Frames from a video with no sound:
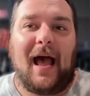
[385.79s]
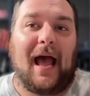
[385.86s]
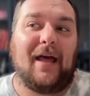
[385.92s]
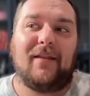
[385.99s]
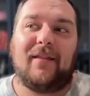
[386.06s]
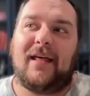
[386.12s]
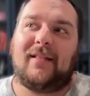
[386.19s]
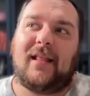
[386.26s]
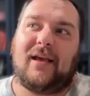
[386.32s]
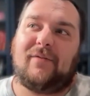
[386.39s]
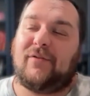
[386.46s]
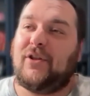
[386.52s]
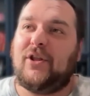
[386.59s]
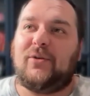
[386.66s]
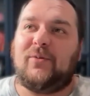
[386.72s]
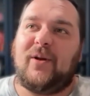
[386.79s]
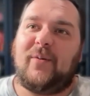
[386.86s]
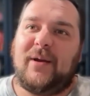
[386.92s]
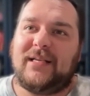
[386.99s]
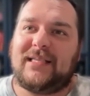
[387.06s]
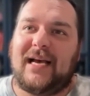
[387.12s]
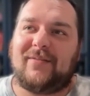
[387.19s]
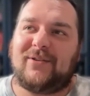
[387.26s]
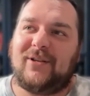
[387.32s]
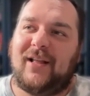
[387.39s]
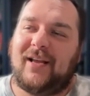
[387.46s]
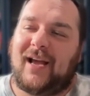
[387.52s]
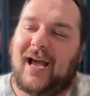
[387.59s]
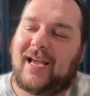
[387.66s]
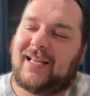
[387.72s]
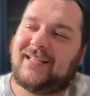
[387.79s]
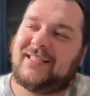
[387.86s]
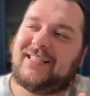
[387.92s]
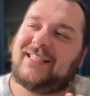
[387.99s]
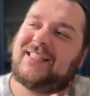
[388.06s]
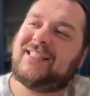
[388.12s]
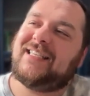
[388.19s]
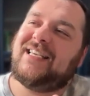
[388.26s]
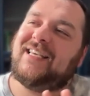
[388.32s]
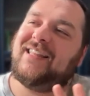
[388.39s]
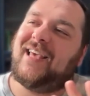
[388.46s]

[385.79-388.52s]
And then like for the 3 weeks after, like I can see